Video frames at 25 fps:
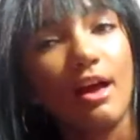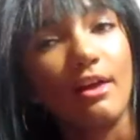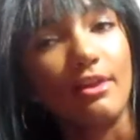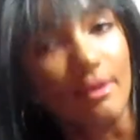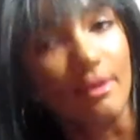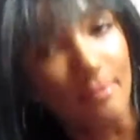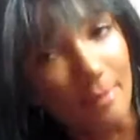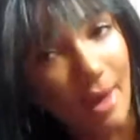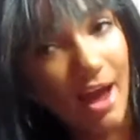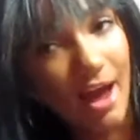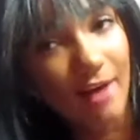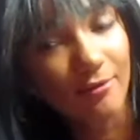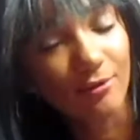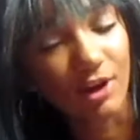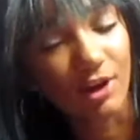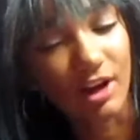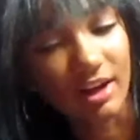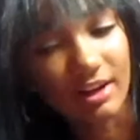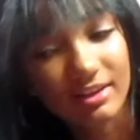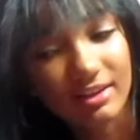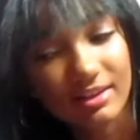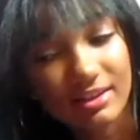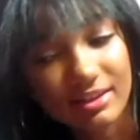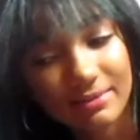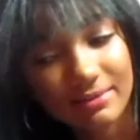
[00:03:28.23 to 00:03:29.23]
The
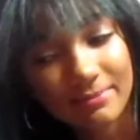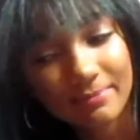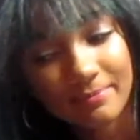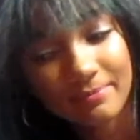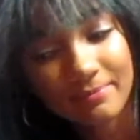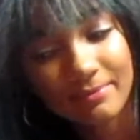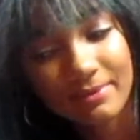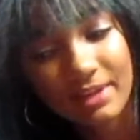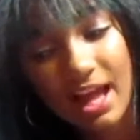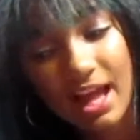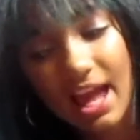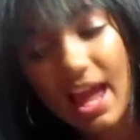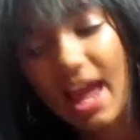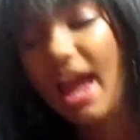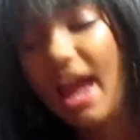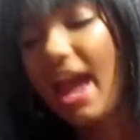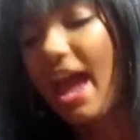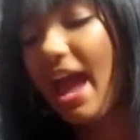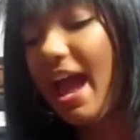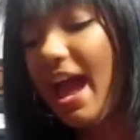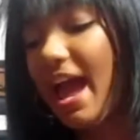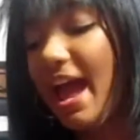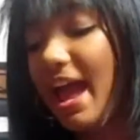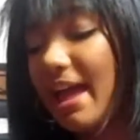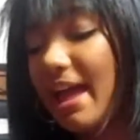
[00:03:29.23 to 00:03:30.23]
Mavericks.
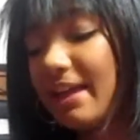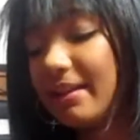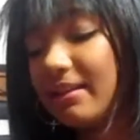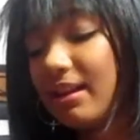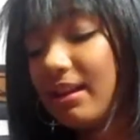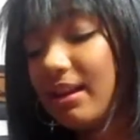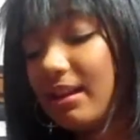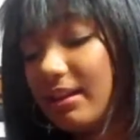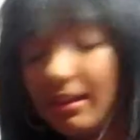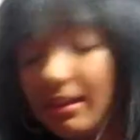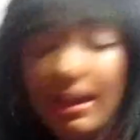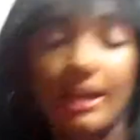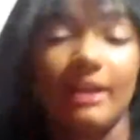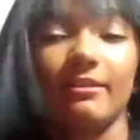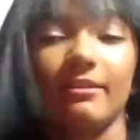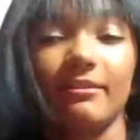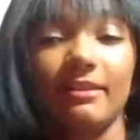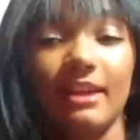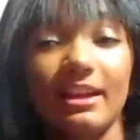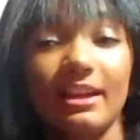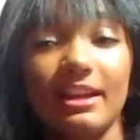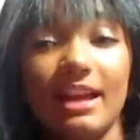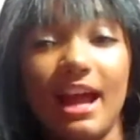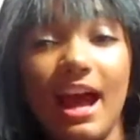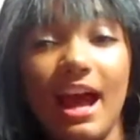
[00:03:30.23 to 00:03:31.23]
And later
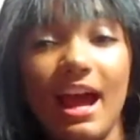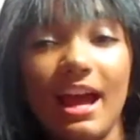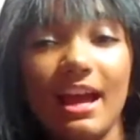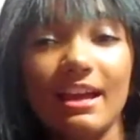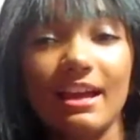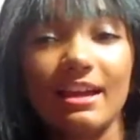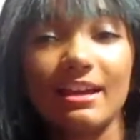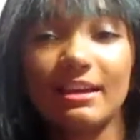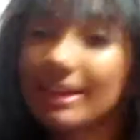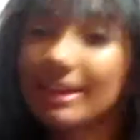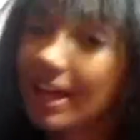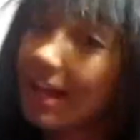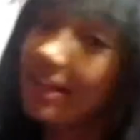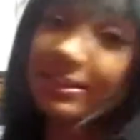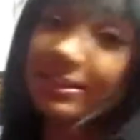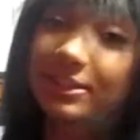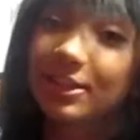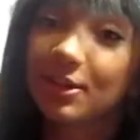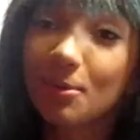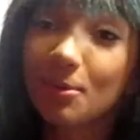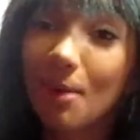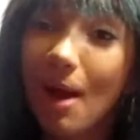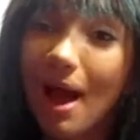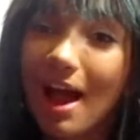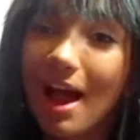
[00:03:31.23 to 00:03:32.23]
that night, guess
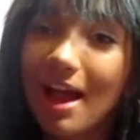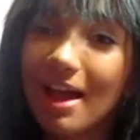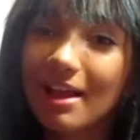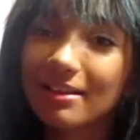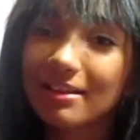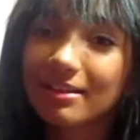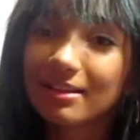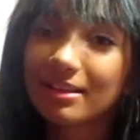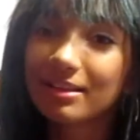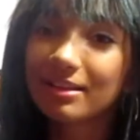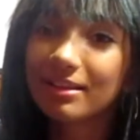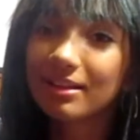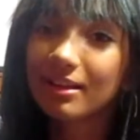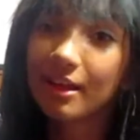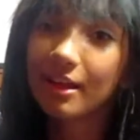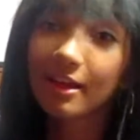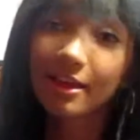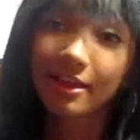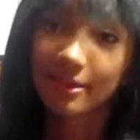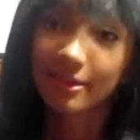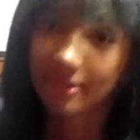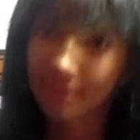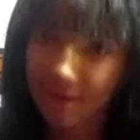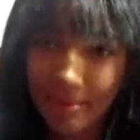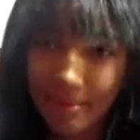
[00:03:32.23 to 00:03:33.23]
who won?
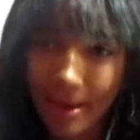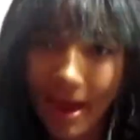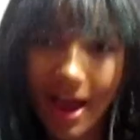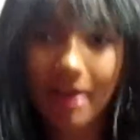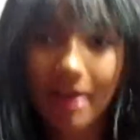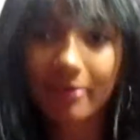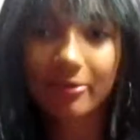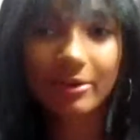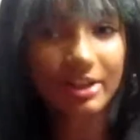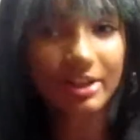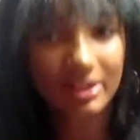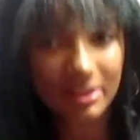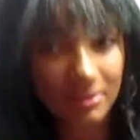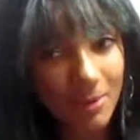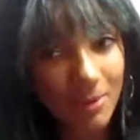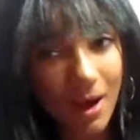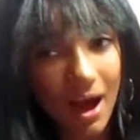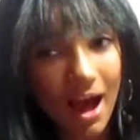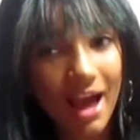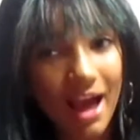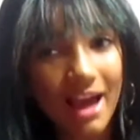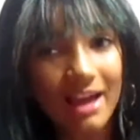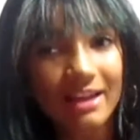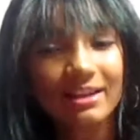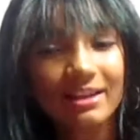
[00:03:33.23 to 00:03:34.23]
The Mavericks
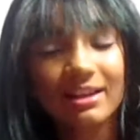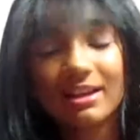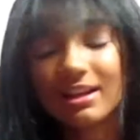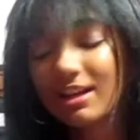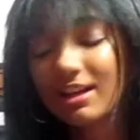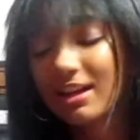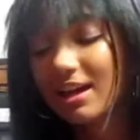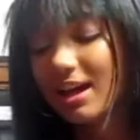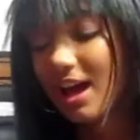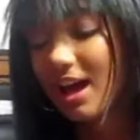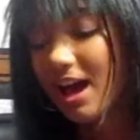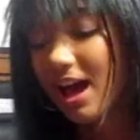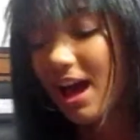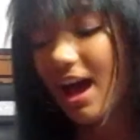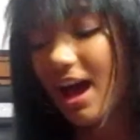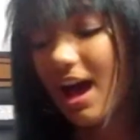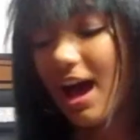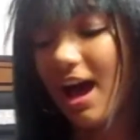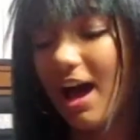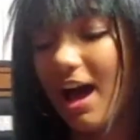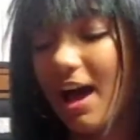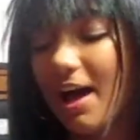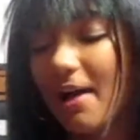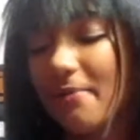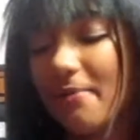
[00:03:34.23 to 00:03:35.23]
won.
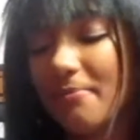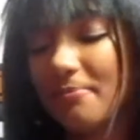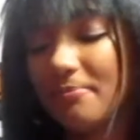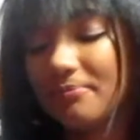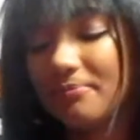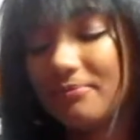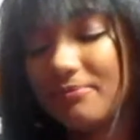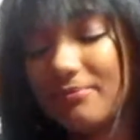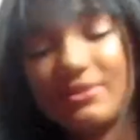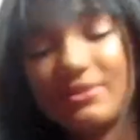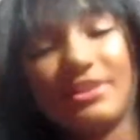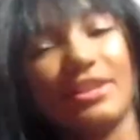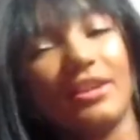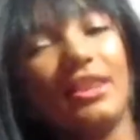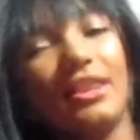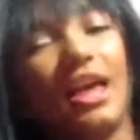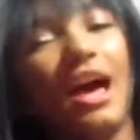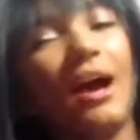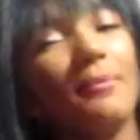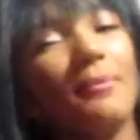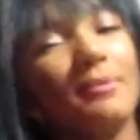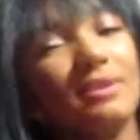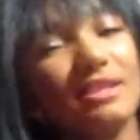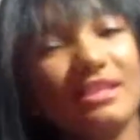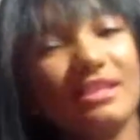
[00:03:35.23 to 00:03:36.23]
Um, so
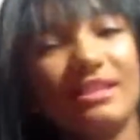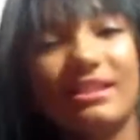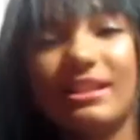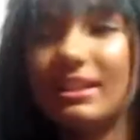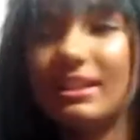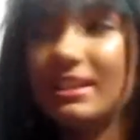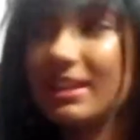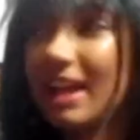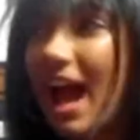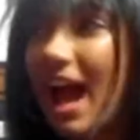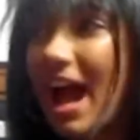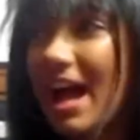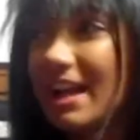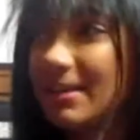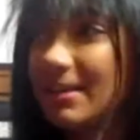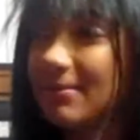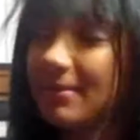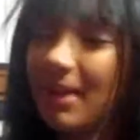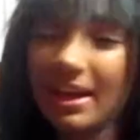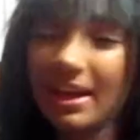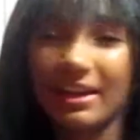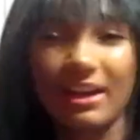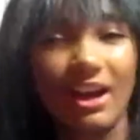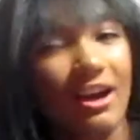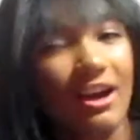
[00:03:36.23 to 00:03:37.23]
that was still kind of
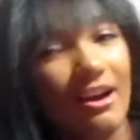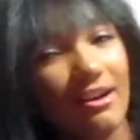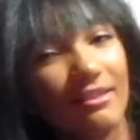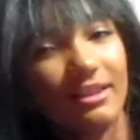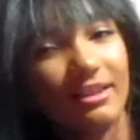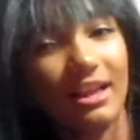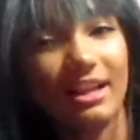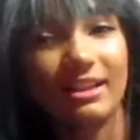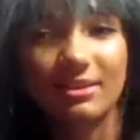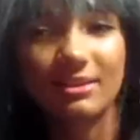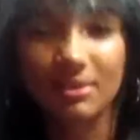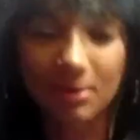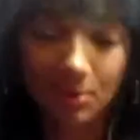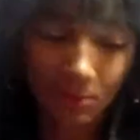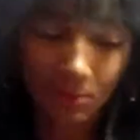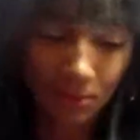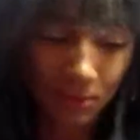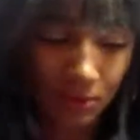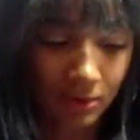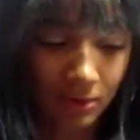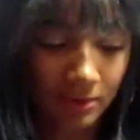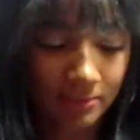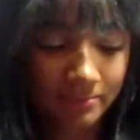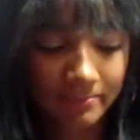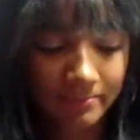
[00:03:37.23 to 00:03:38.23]
like, oh, that's
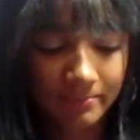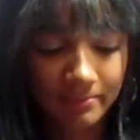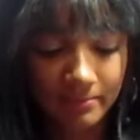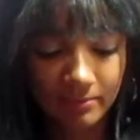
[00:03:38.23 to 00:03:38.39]
cool.